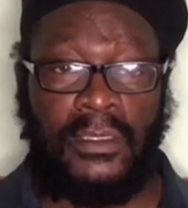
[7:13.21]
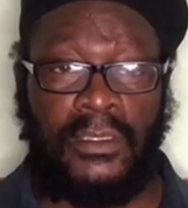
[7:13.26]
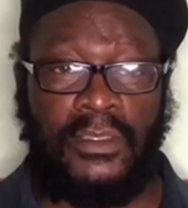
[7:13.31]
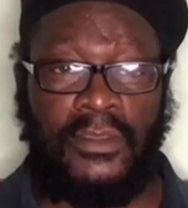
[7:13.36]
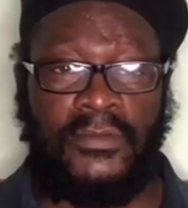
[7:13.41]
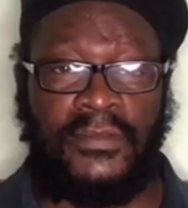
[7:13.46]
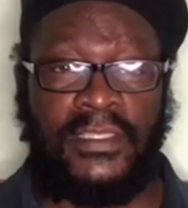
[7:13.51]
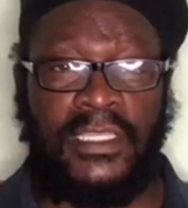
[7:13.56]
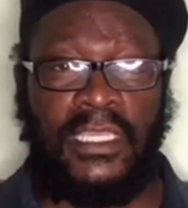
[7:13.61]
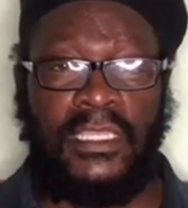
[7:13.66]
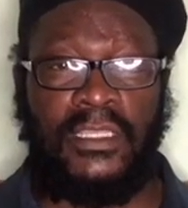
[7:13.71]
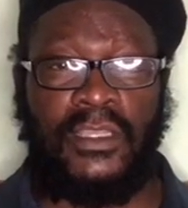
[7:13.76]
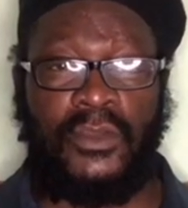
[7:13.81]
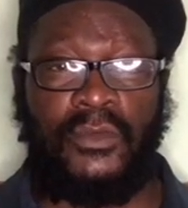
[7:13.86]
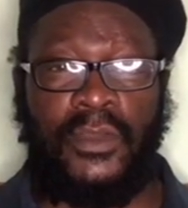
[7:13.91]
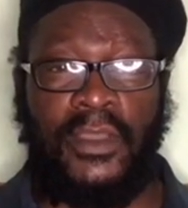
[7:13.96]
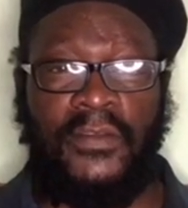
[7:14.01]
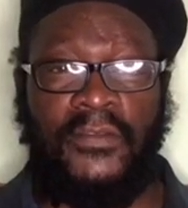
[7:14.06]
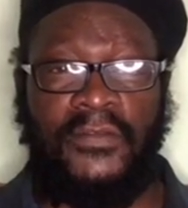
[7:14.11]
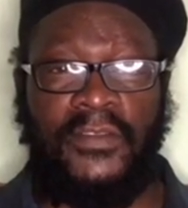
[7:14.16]
You've seen the
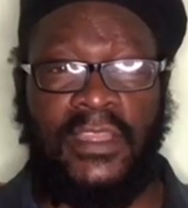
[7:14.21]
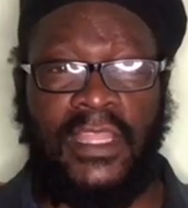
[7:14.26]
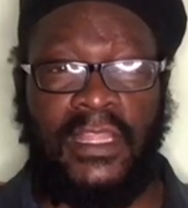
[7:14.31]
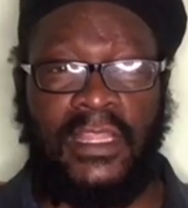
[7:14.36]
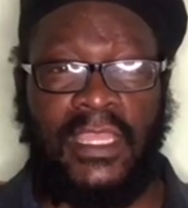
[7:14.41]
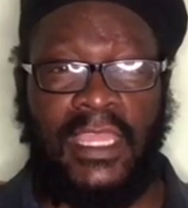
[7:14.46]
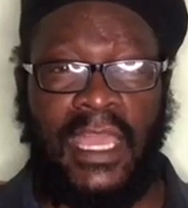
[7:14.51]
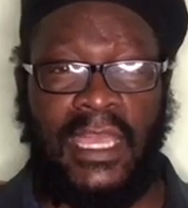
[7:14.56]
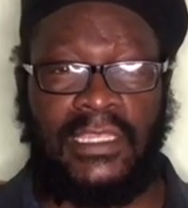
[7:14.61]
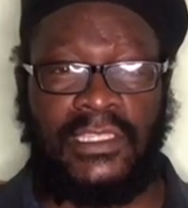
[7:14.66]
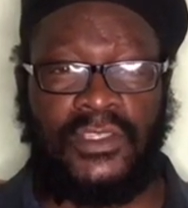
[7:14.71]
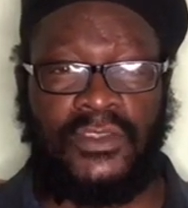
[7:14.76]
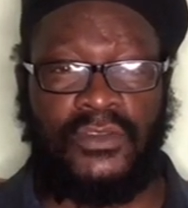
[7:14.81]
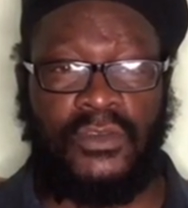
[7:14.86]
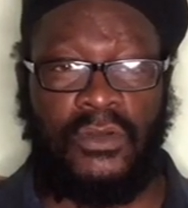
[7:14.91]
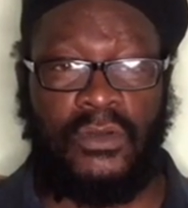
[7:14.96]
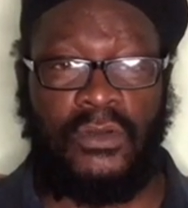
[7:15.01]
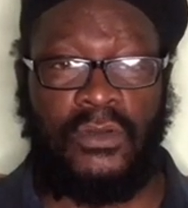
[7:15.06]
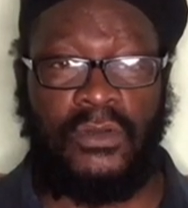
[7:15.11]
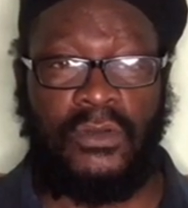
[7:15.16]
great Fidel
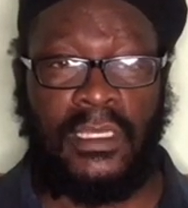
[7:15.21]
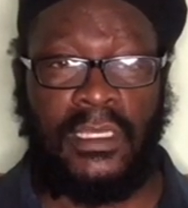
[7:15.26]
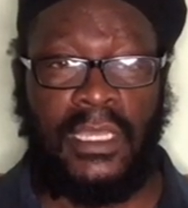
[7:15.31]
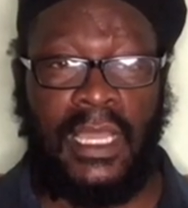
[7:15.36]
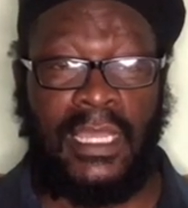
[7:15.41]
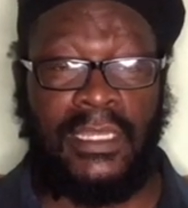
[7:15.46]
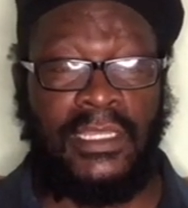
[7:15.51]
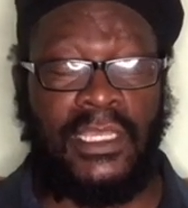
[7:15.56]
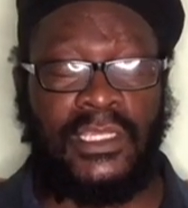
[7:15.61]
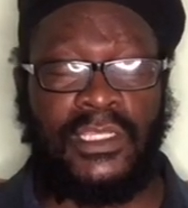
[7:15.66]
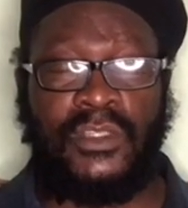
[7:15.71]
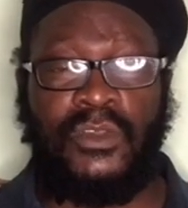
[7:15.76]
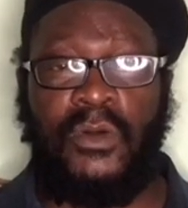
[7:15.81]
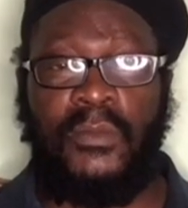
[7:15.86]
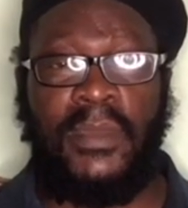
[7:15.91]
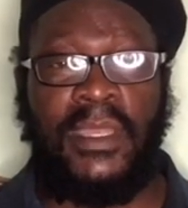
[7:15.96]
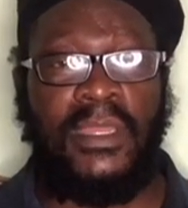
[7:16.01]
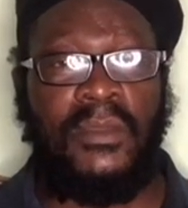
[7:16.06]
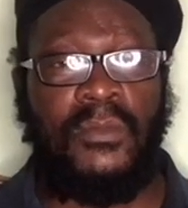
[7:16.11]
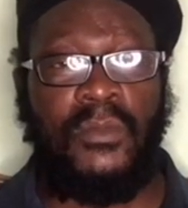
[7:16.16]
Castro. And there's so
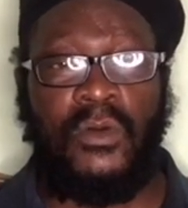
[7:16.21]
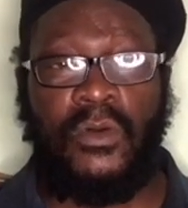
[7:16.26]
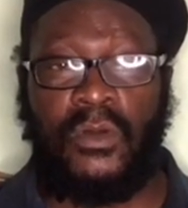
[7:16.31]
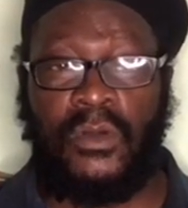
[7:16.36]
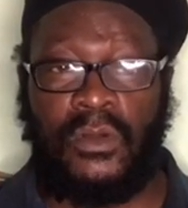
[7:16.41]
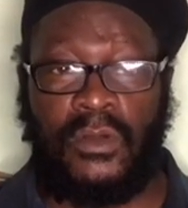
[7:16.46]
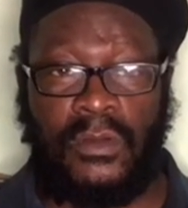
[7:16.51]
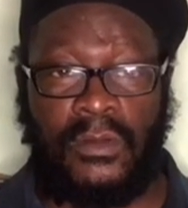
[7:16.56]
many more.